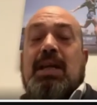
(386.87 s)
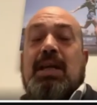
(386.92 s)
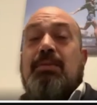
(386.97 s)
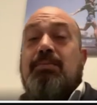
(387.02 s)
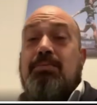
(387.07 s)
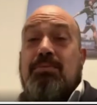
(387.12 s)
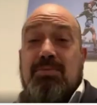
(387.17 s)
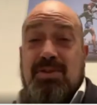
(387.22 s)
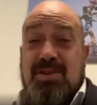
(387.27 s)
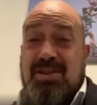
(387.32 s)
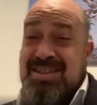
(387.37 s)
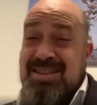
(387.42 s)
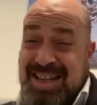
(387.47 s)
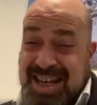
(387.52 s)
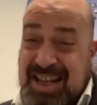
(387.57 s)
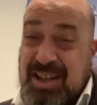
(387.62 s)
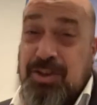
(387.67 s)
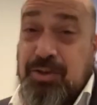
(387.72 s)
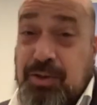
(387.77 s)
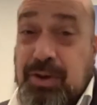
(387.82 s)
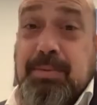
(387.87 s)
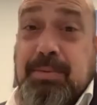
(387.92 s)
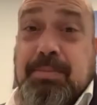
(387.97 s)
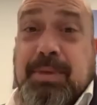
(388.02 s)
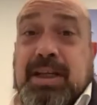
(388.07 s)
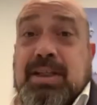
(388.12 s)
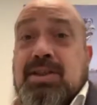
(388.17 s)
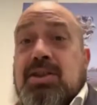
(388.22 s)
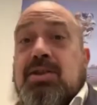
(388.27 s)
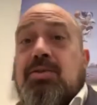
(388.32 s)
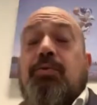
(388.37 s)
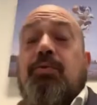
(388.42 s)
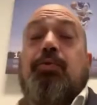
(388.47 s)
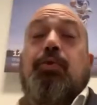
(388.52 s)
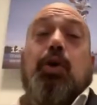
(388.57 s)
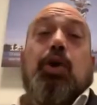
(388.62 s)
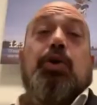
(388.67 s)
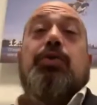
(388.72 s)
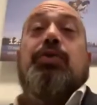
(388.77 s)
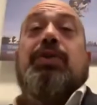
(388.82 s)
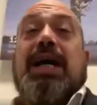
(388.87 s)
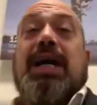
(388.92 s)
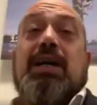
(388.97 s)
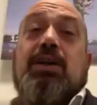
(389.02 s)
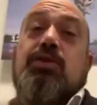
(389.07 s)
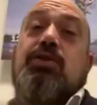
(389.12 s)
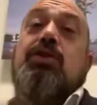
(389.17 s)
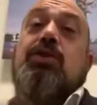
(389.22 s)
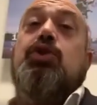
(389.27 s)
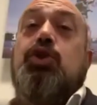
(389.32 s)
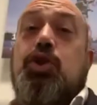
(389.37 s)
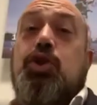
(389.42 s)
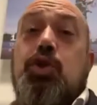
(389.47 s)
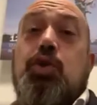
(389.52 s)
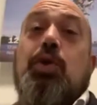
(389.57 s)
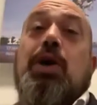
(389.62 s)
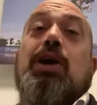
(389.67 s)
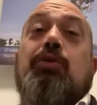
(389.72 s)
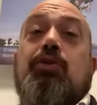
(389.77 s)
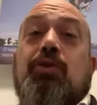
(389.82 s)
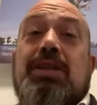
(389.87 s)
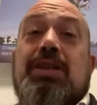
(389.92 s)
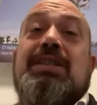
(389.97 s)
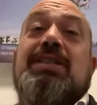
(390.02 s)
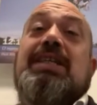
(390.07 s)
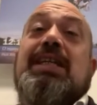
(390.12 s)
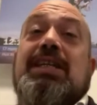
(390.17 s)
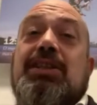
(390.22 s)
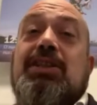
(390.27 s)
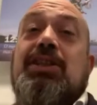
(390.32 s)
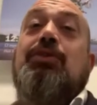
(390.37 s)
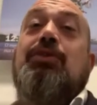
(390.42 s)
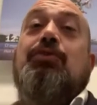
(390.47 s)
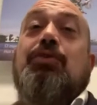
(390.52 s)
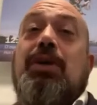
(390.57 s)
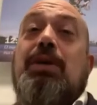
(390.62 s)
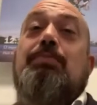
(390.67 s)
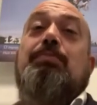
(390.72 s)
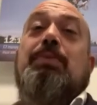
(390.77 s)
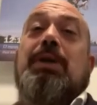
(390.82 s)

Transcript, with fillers: and I'm saying three months, 4,263